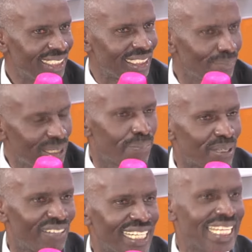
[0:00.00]
Simply
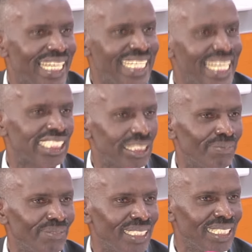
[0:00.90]
provide the leadership.
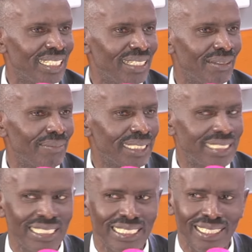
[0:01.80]
Let them do
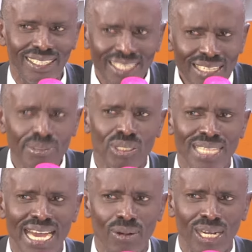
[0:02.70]
their work. Let them do
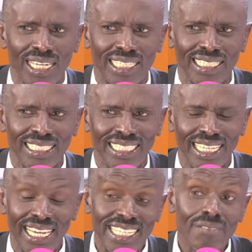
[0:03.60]
their work.
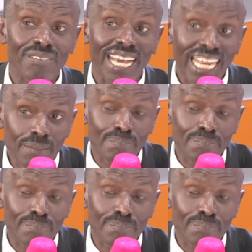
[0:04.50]
And if help